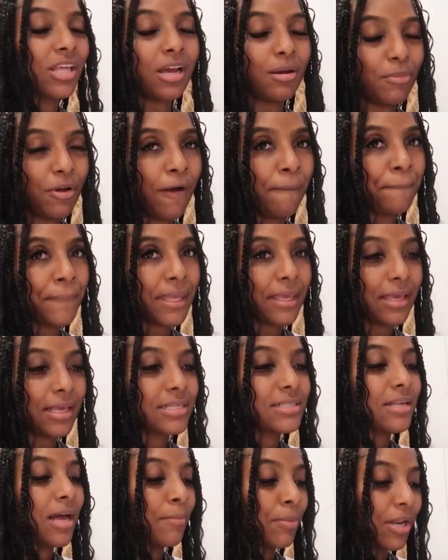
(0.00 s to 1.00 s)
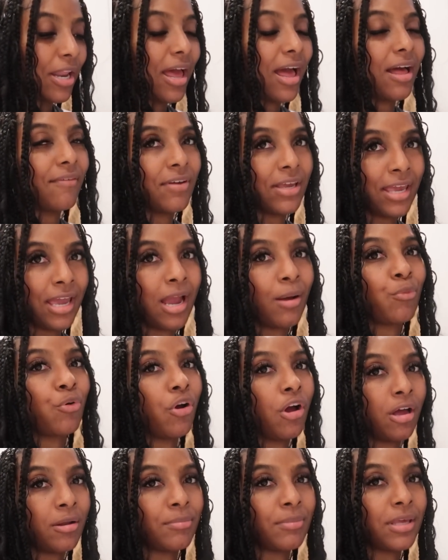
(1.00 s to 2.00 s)
thing about me is I'm gonna have a camera
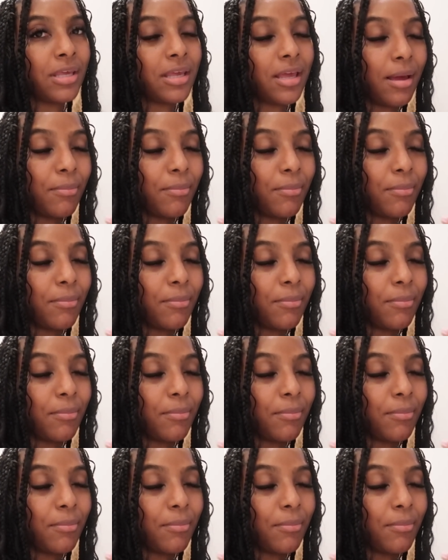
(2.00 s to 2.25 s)
on me.